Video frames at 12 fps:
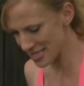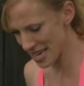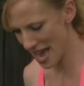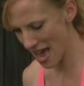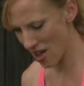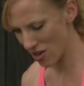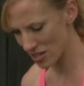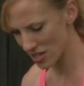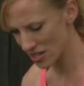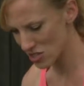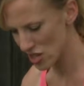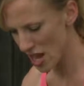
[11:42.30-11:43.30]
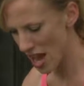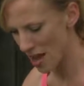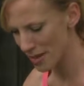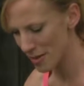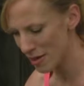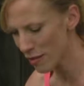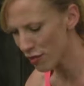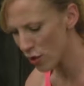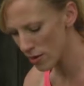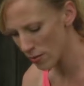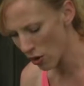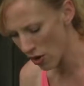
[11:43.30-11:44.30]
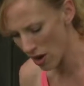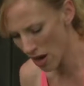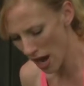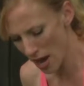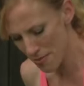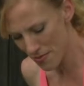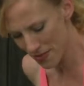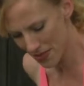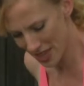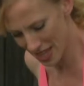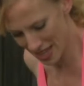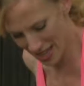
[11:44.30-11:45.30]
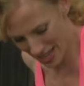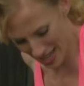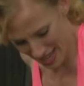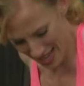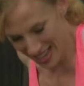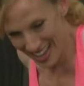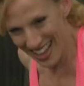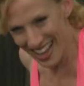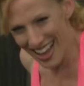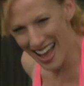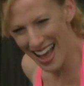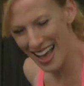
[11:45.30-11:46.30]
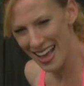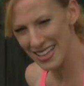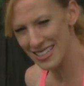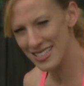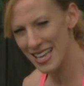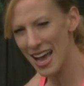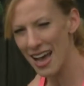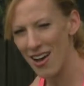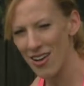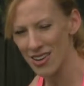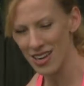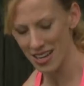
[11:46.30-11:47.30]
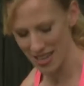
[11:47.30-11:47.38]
down, good job. Give me 4 more, up and down.